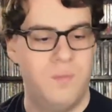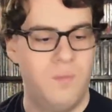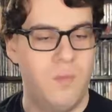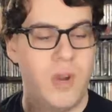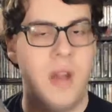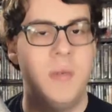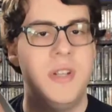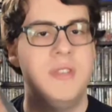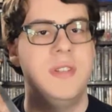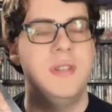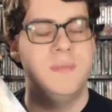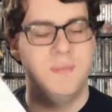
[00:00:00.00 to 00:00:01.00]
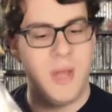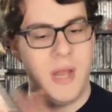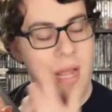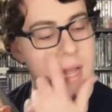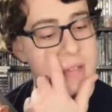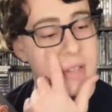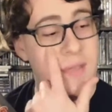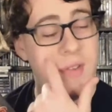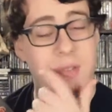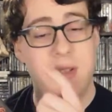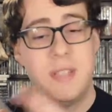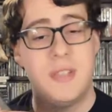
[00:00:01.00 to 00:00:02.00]
When I actually had
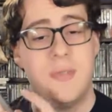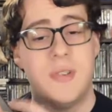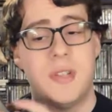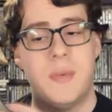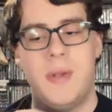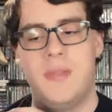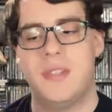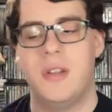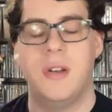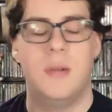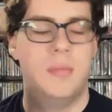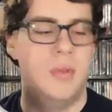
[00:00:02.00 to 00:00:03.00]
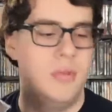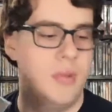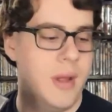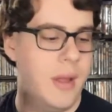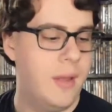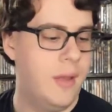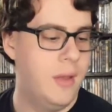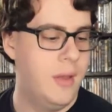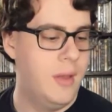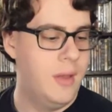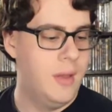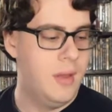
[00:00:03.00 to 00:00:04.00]
never, this is the first time I ever saw it on Blu-ray,
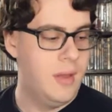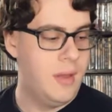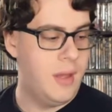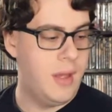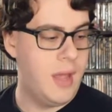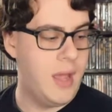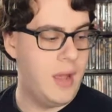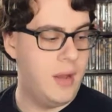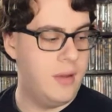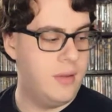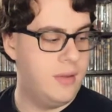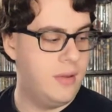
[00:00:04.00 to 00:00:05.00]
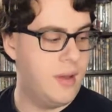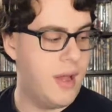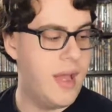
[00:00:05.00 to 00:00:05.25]
and I